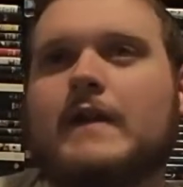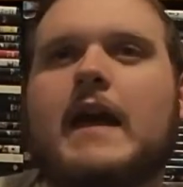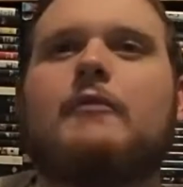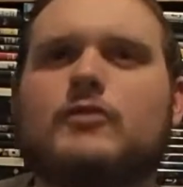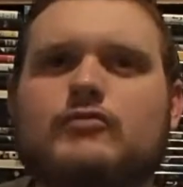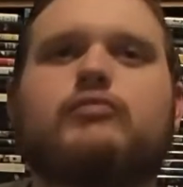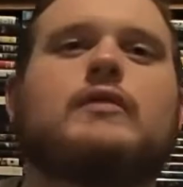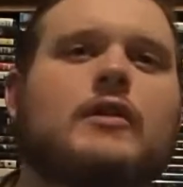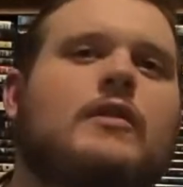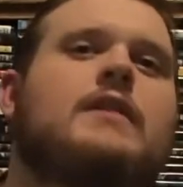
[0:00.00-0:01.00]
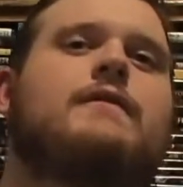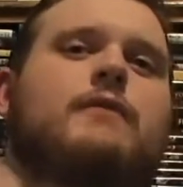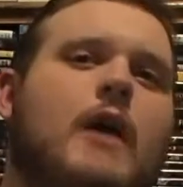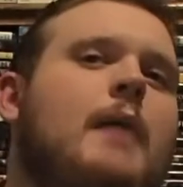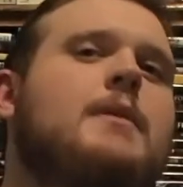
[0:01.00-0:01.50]
that was really
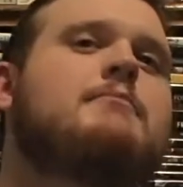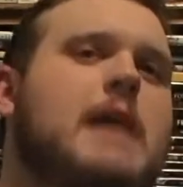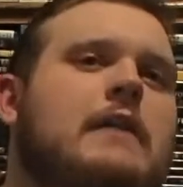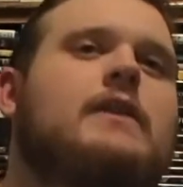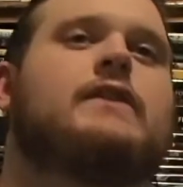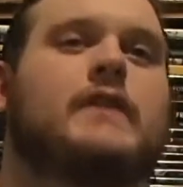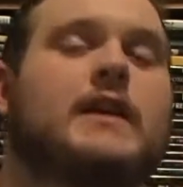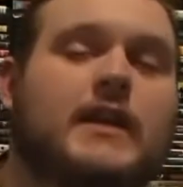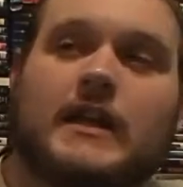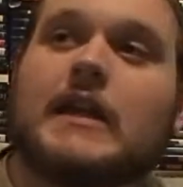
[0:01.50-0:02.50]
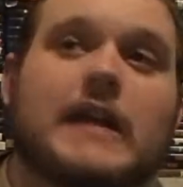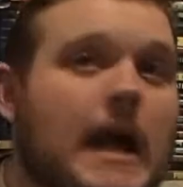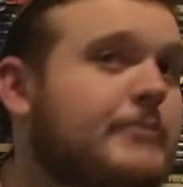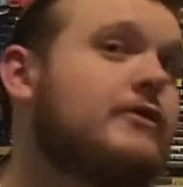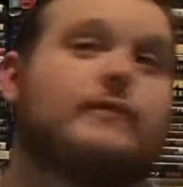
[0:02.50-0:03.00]
Rami Malek singing, he
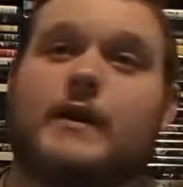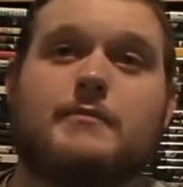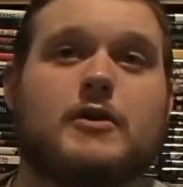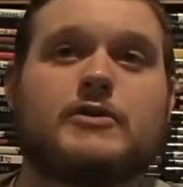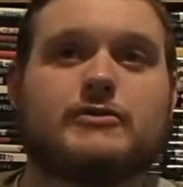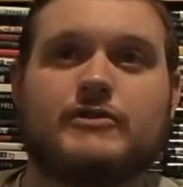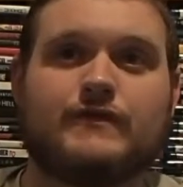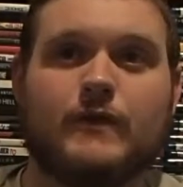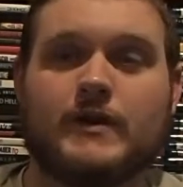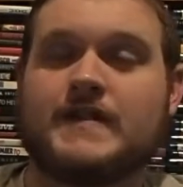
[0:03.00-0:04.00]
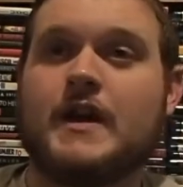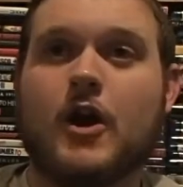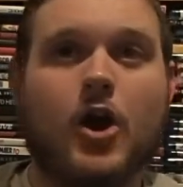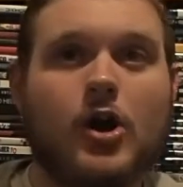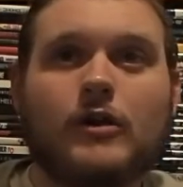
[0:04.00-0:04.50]
captured Freddie Mercury's voice.
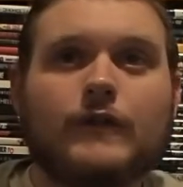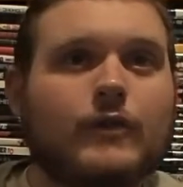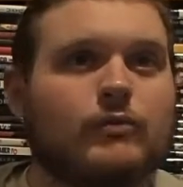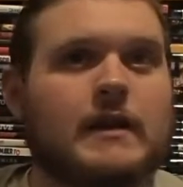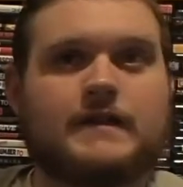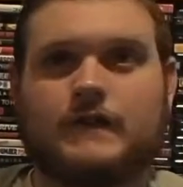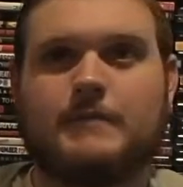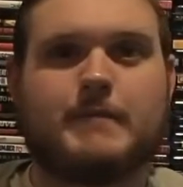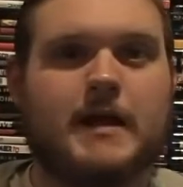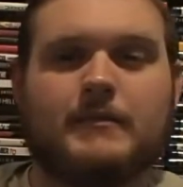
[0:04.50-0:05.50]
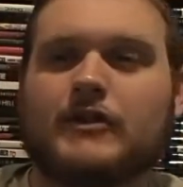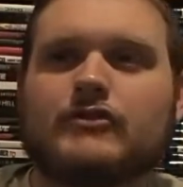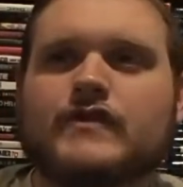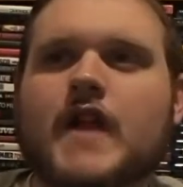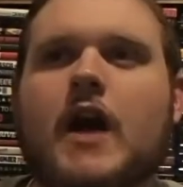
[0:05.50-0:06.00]
All of the rest of the band, there
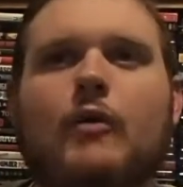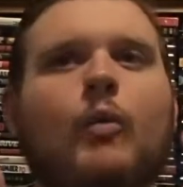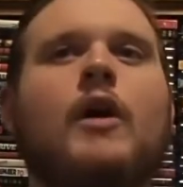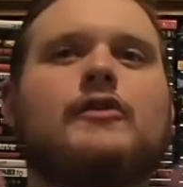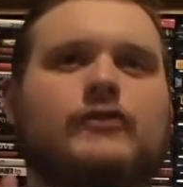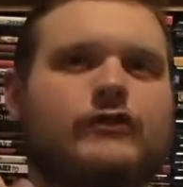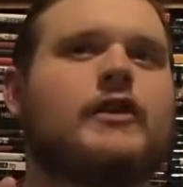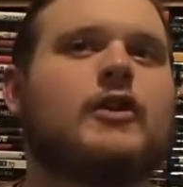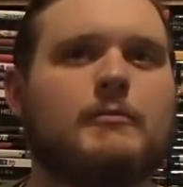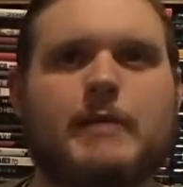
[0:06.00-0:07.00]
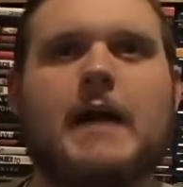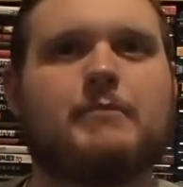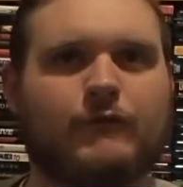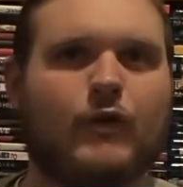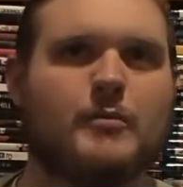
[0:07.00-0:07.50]
is not one single bad
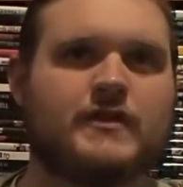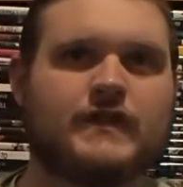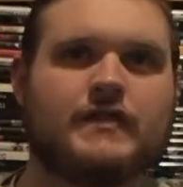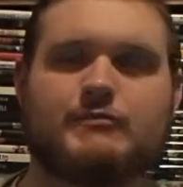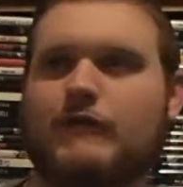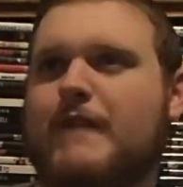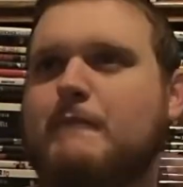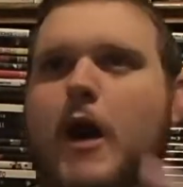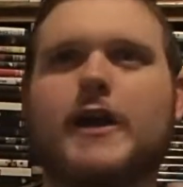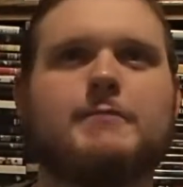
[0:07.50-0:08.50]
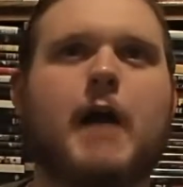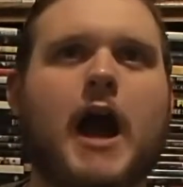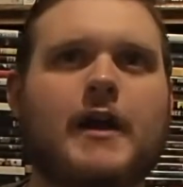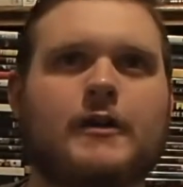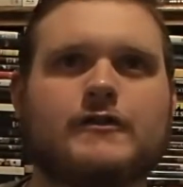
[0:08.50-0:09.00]
performance in this movie. Mike
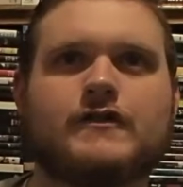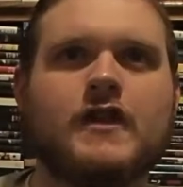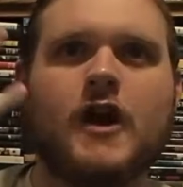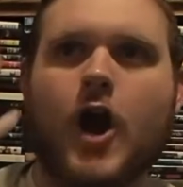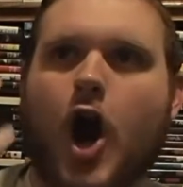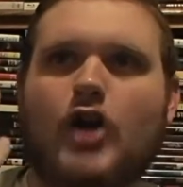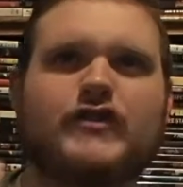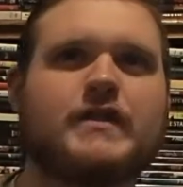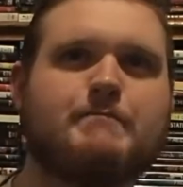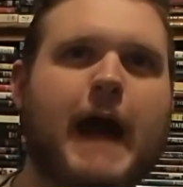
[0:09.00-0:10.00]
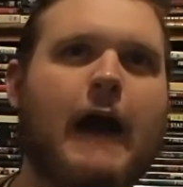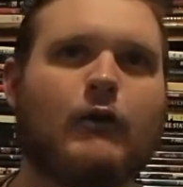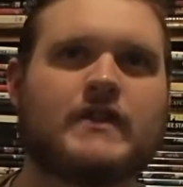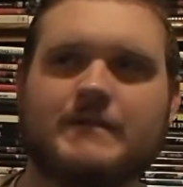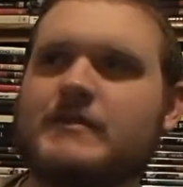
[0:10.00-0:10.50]
Myers, Austin
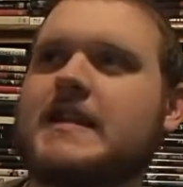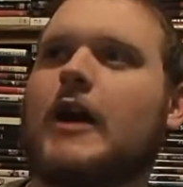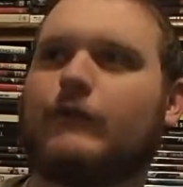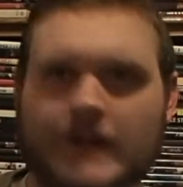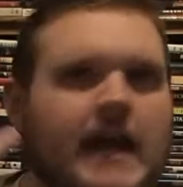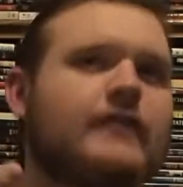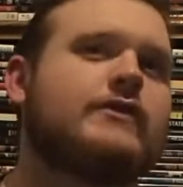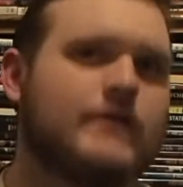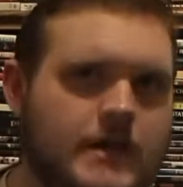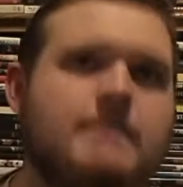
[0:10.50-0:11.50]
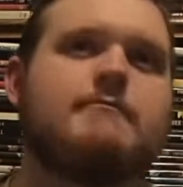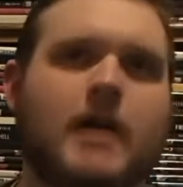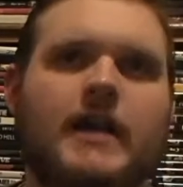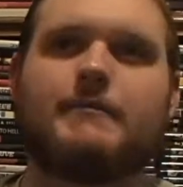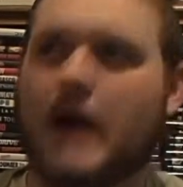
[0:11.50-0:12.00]
Powers himself, yes, the
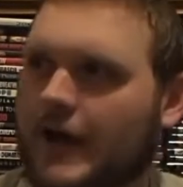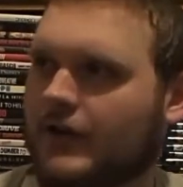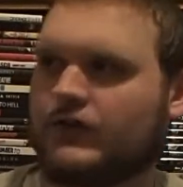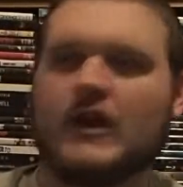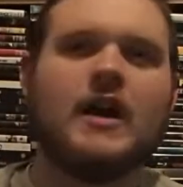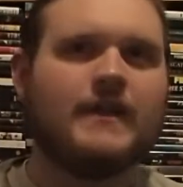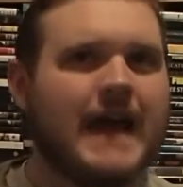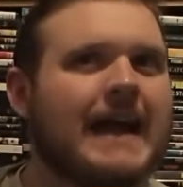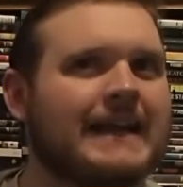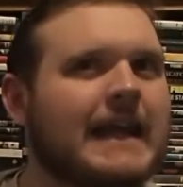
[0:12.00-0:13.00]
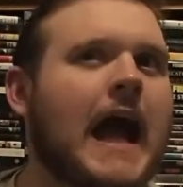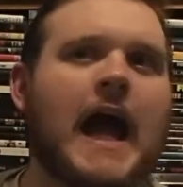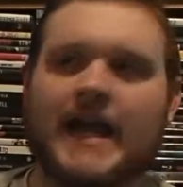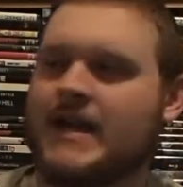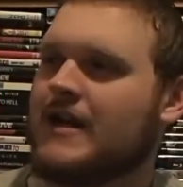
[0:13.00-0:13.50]
Mike Myers, that guy